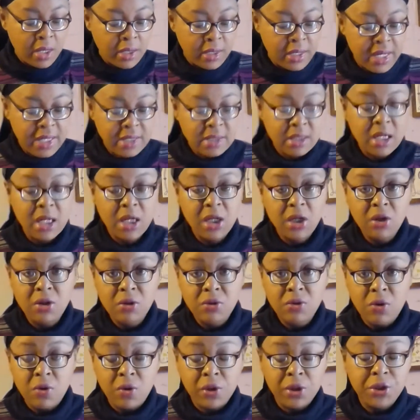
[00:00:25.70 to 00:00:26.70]
Next thing you're
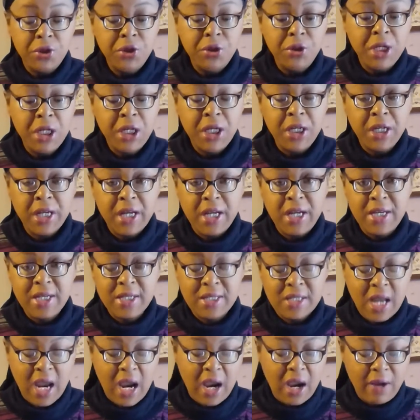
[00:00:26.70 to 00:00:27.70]
going to need
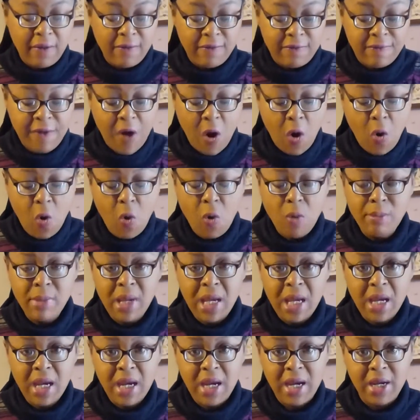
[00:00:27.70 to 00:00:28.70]
is a foam
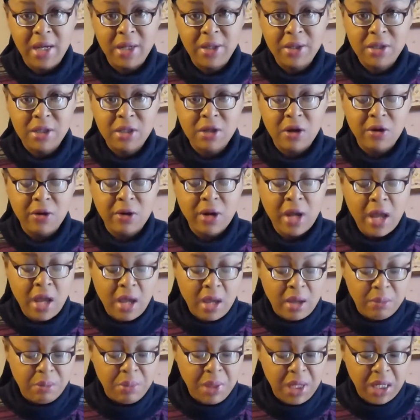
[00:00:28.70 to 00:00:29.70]
insert
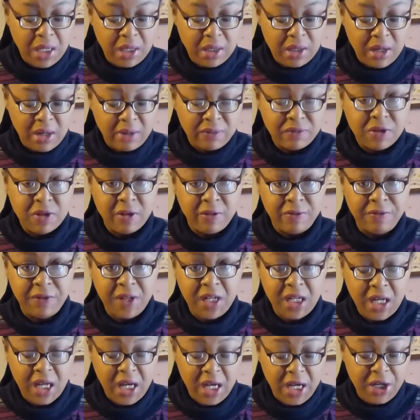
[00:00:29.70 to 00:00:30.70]
big enough to
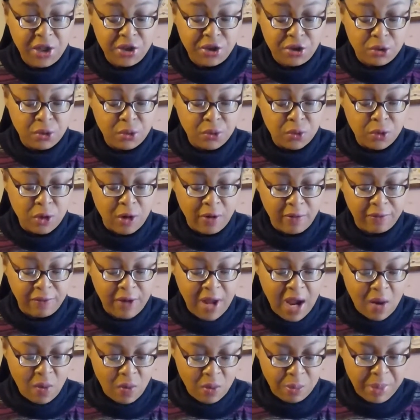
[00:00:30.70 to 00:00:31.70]
fit into your
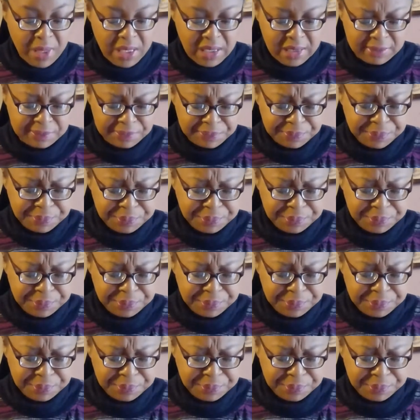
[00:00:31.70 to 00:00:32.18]
flower pot.